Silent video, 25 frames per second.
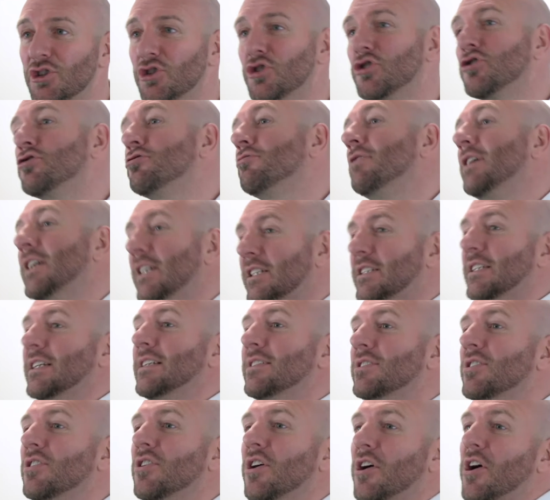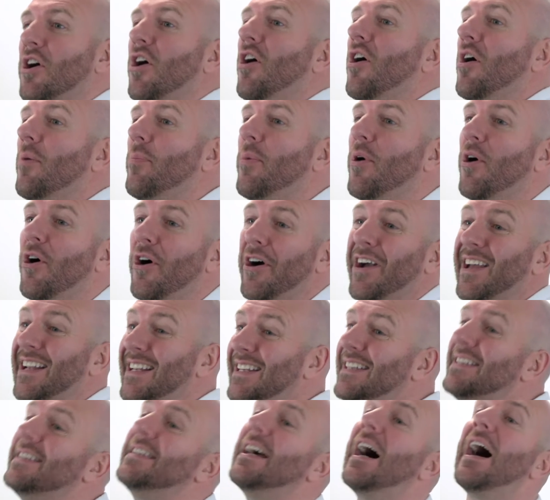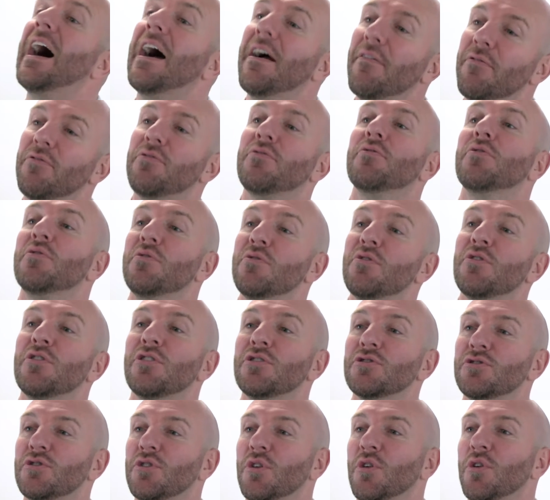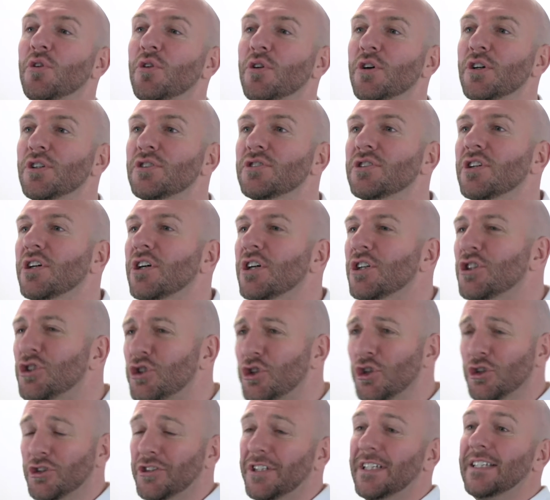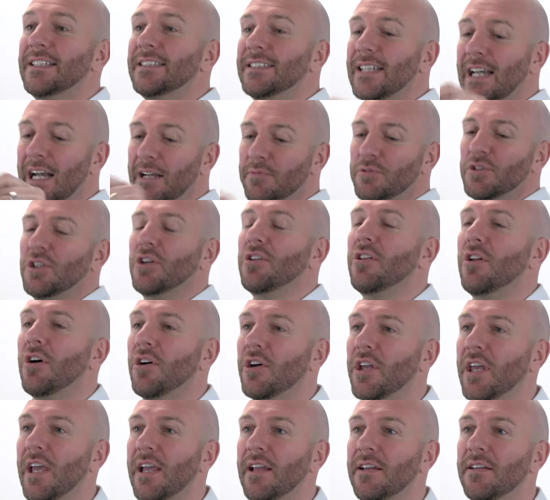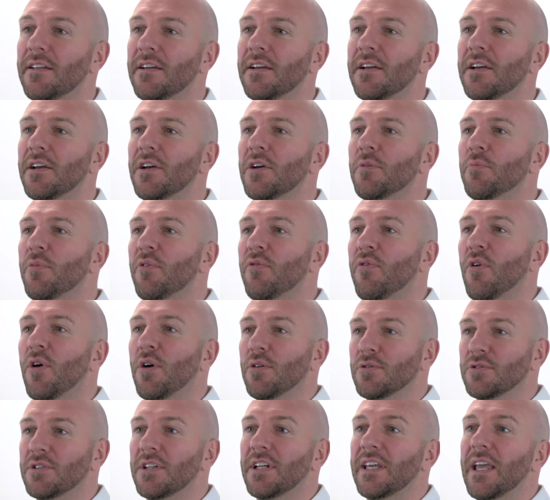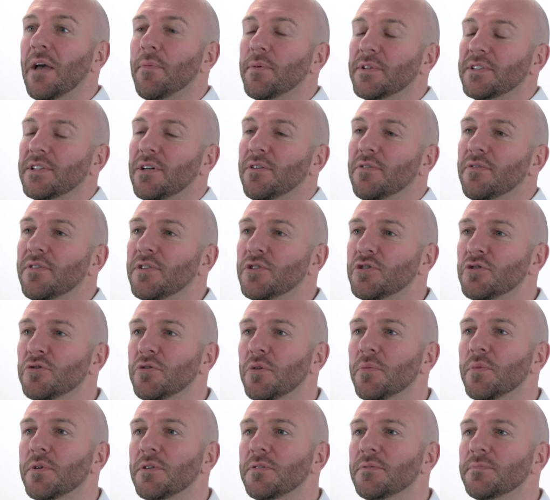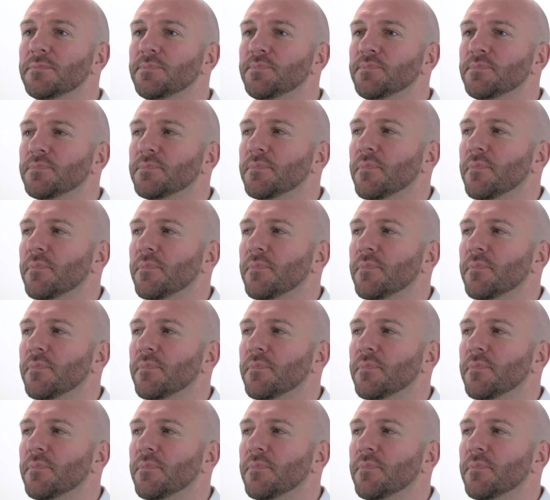screech into the car park and dive through those doors just in time to clock in before I was going to get myself in trouble.